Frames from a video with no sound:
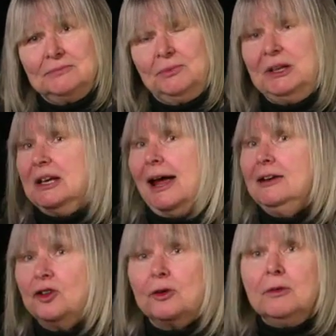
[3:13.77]
We'd
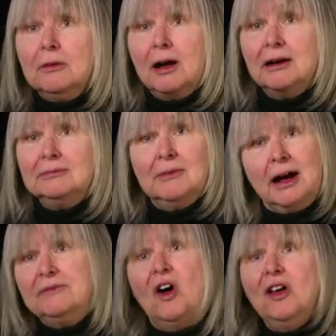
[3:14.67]
like to.
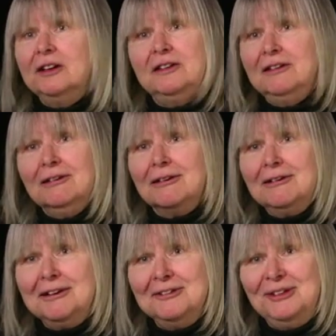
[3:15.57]
I'd
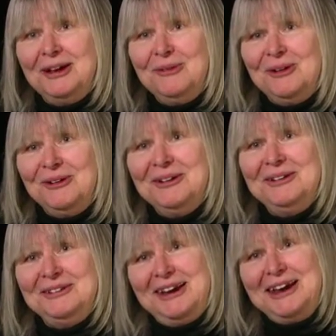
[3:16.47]
volunteer if they
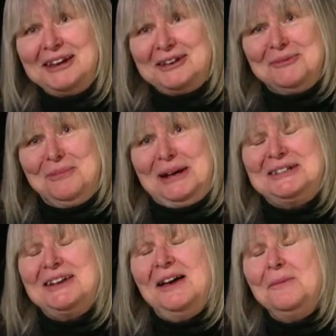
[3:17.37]
were taking them,
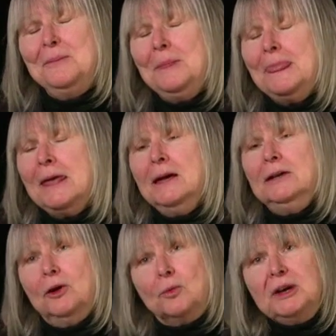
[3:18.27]
but
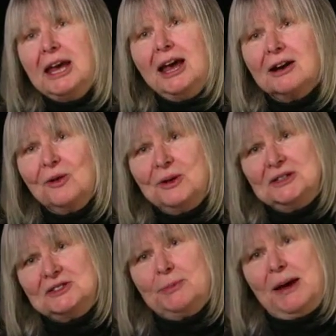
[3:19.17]
no, we can't go
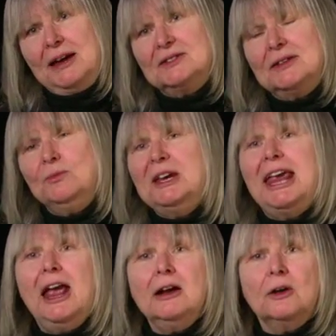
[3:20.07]
into space, and we
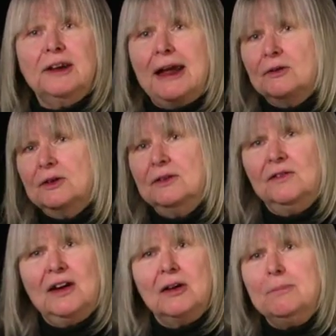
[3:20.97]
can't go down to the
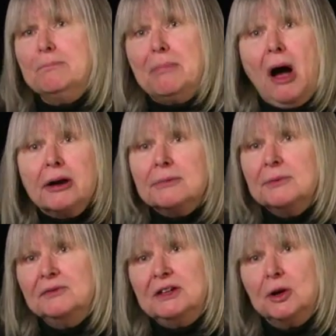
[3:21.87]
very bottom
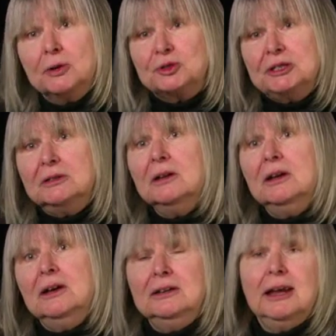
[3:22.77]
of the ocean,
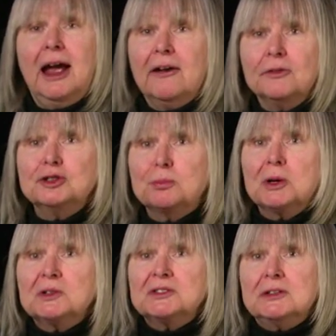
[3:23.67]
the average
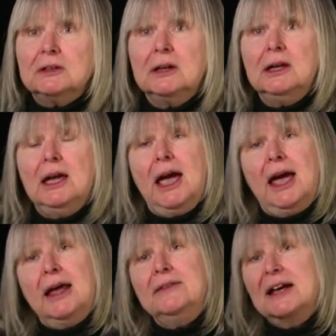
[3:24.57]
person.
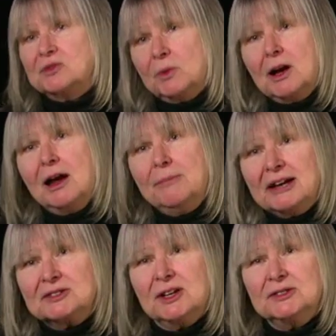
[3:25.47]
And that's what
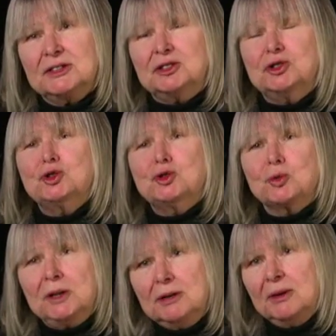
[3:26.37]
IMAX does
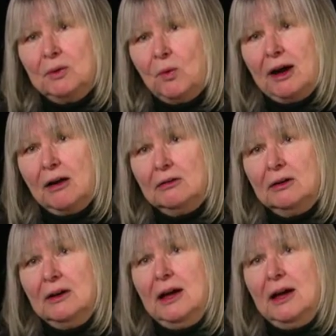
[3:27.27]
extremely well.